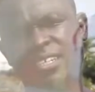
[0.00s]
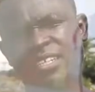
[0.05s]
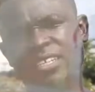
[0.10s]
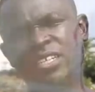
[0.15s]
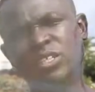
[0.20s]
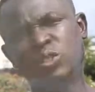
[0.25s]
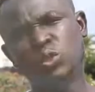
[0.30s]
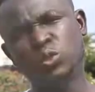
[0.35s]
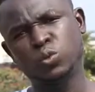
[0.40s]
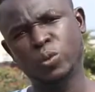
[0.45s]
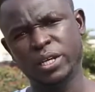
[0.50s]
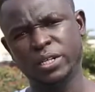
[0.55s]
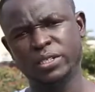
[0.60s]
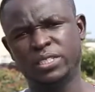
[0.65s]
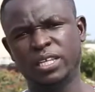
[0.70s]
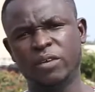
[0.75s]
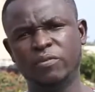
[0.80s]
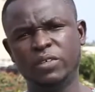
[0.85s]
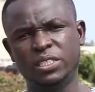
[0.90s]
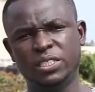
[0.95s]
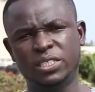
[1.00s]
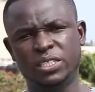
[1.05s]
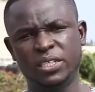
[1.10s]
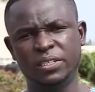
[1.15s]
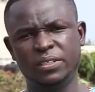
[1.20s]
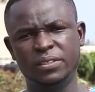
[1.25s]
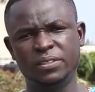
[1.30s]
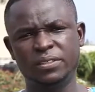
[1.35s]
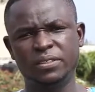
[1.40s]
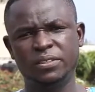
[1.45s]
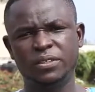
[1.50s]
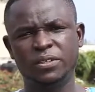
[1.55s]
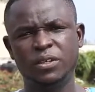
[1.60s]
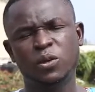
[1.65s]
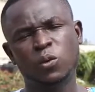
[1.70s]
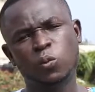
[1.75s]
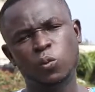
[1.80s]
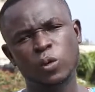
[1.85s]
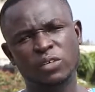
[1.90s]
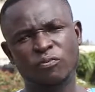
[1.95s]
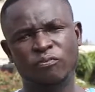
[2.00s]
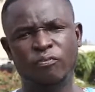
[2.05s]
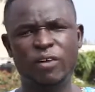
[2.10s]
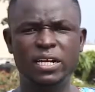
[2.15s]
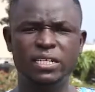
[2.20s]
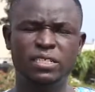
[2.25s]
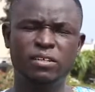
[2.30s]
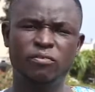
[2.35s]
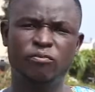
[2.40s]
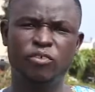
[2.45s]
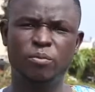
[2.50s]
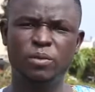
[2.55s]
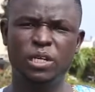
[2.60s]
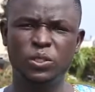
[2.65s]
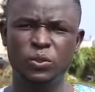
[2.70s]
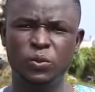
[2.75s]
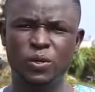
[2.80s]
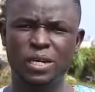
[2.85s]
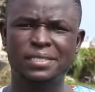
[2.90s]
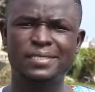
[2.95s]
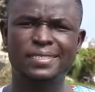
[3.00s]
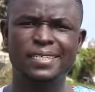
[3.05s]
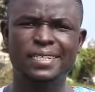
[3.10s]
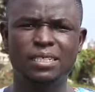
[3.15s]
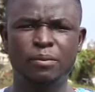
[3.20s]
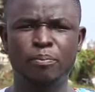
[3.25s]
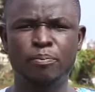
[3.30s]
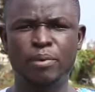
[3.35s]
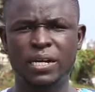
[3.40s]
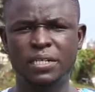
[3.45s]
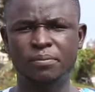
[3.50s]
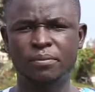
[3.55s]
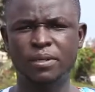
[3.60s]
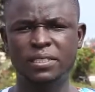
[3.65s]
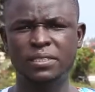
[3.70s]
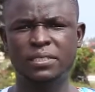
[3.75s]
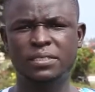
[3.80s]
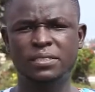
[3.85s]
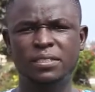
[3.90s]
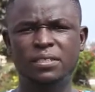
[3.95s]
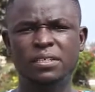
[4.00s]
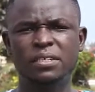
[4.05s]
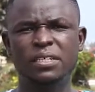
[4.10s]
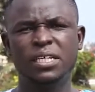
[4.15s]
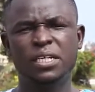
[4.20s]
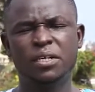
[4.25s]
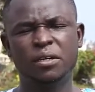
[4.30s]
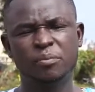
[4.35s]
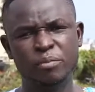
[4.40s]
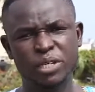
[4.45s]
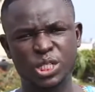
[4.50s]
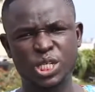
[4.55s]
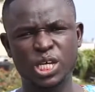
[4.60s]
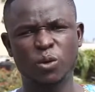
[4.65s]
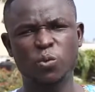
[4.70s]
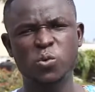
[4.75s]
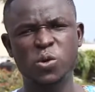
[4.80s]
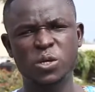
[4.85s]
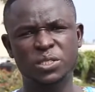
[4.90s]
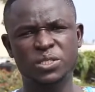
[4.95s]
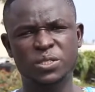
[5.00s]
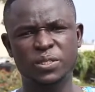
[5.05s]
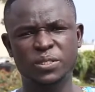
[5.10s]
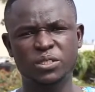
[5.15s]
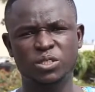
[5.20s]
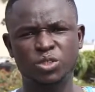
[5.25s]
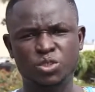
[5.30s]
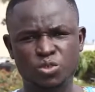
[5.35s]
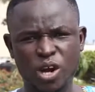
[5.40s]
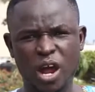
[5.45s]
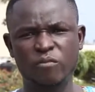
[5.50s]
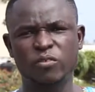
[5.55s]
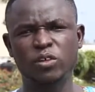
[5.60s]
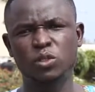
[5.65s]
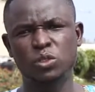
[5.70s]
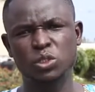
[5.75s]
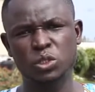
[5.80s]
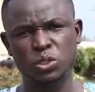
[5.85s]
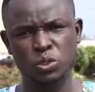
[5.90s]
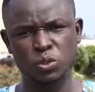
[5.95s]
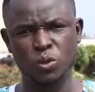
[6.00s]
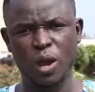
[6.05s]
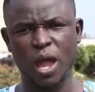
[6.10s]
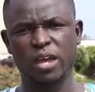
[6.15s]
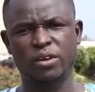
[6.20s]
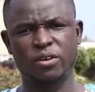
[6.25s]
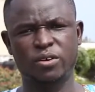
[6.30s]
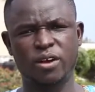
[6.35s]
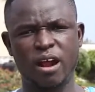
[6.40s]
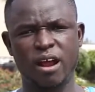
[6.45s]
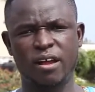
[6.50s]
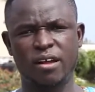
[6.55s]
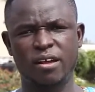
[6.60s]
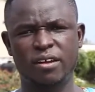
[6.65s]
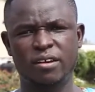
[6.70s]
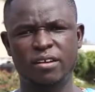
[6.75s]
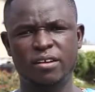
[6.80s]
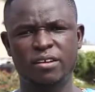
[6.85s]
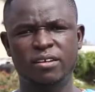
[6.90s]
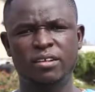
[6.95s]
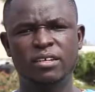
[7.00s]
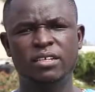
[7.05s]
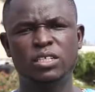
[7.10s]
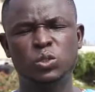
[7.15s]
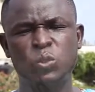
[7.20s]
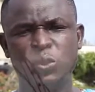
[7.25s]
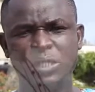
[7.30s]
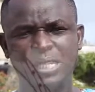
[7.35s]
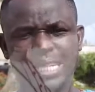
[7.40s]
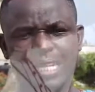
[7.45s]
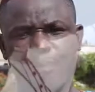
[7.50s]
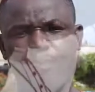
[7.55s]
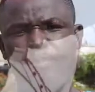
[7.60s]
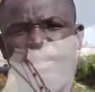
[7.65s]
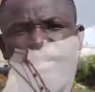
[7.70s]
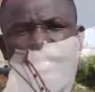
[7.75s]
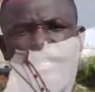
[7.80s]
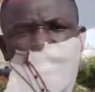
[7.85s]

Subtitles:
In 2017, with funding from the US State Department, Michelle Wilson traveled to Accra to deepen